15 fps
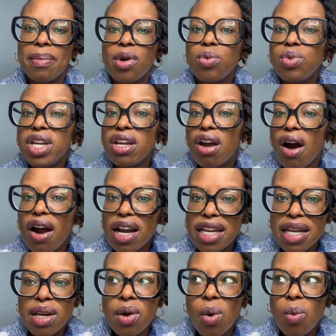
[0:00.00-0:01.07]

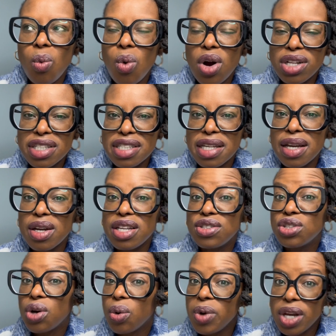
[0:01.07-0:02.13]
regarding what
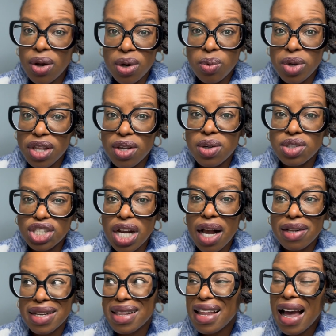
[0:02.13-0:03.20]
is going on with your
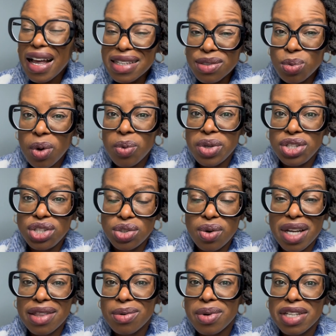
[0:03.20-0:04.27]
child. And that's what we do
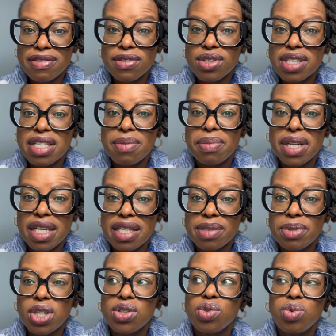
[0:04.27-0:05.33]
at the Restful Sleep Please,
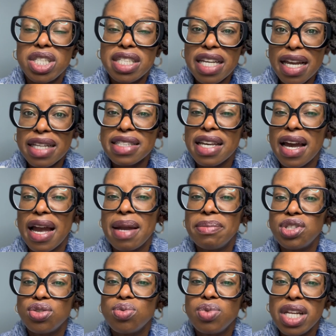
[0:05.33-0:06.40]
because we take
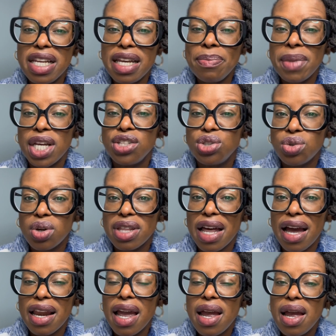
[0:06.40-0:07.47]
time to really make sure
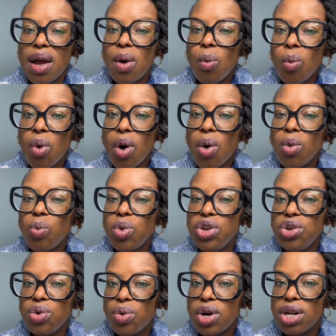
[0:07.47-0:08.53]
that
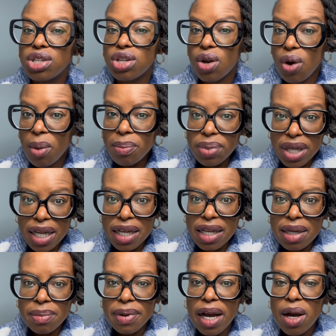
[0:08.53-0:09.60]
you are
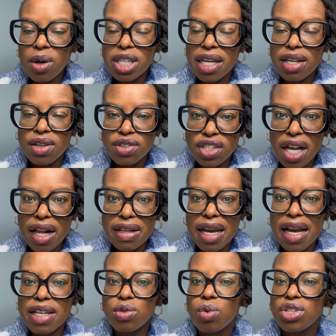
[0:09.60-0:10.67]
complaining about that your child
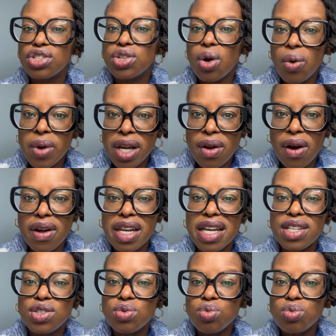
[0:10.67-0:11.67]
has, what's going on, is